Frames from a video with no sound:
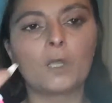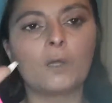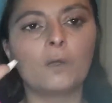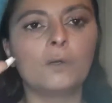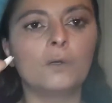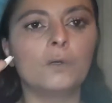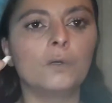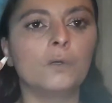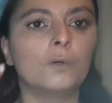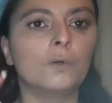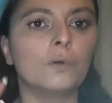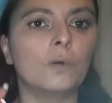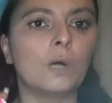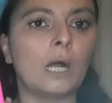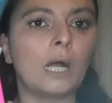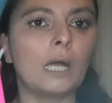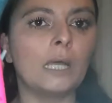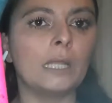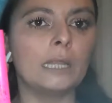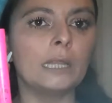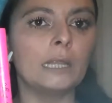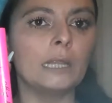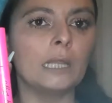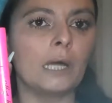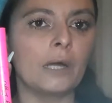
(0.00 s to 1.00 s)
Ooh, I
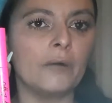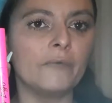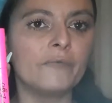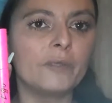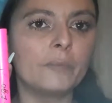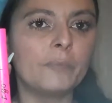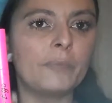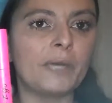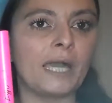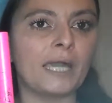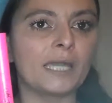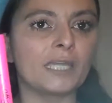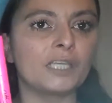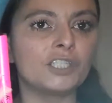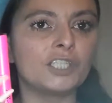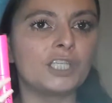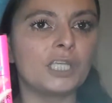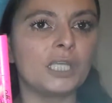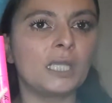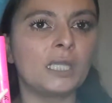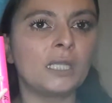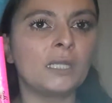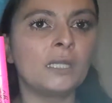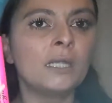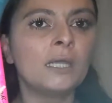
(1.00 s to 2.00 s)
love the
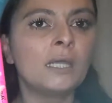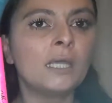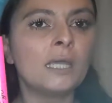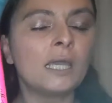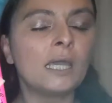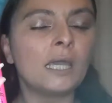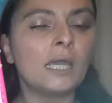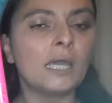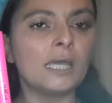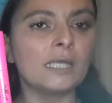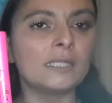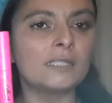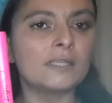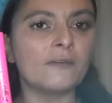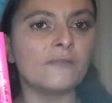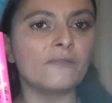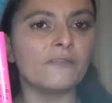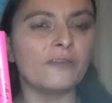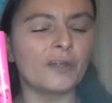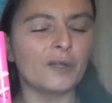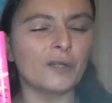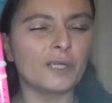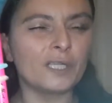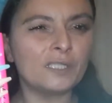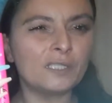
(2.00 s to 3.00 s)
packaging. It's
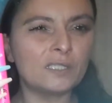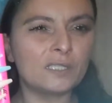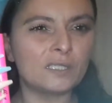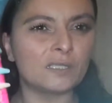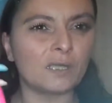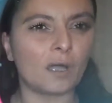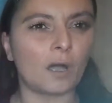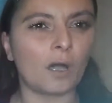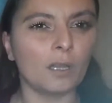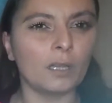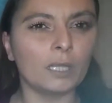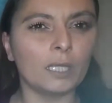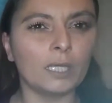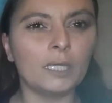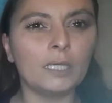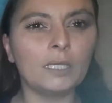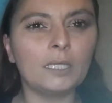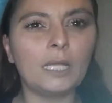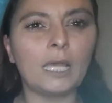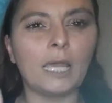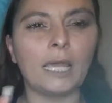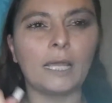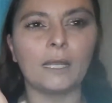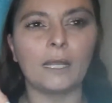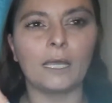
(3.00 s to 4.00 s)
very
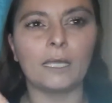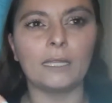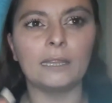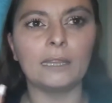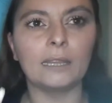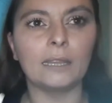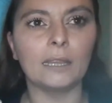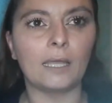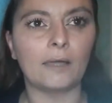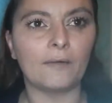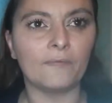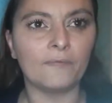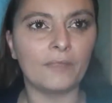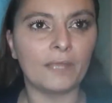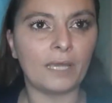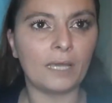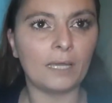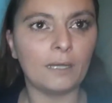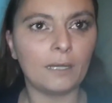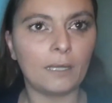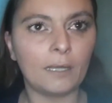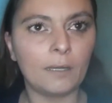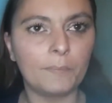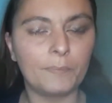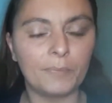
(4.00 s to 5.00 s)
solid, and I love
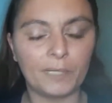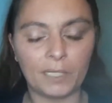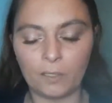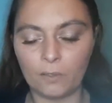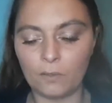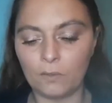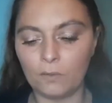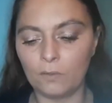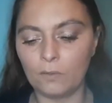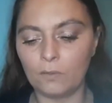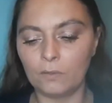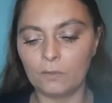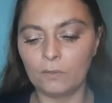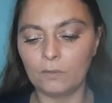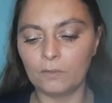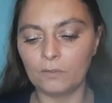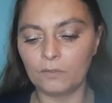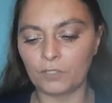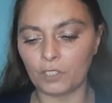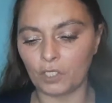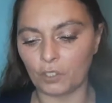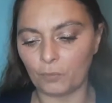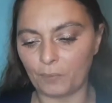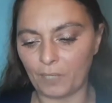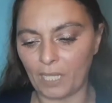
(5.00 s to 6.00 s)
that about
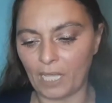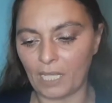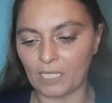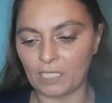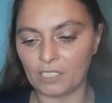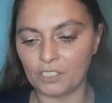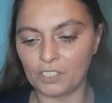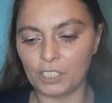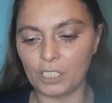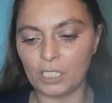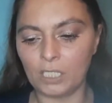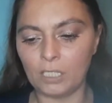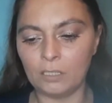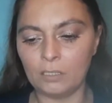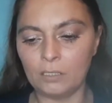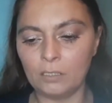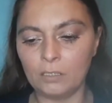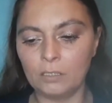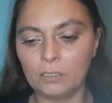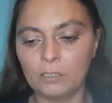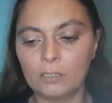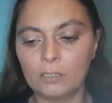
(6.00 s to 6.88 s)
their packaging.